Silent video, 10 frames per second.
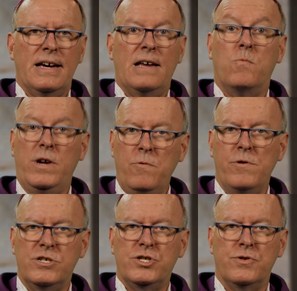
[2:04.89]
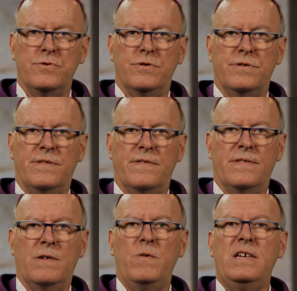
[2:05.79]
And we were assured
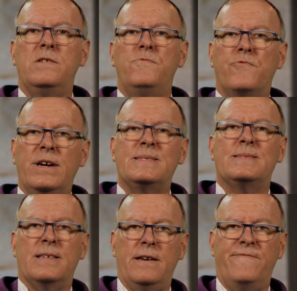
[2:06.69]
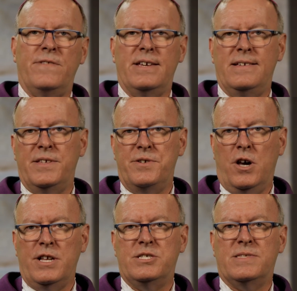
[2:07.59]
that we can rest safely in the
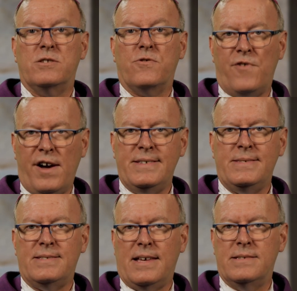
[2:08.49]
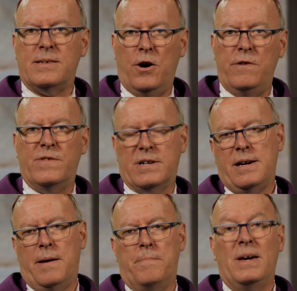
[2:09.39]
knowledge that Christ has
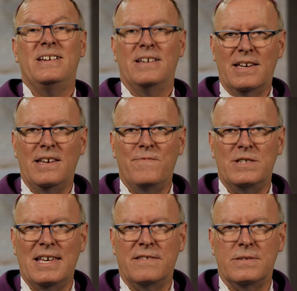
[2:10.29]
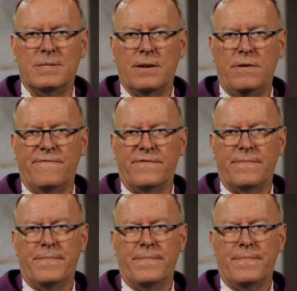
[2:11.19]
overcome even death itself.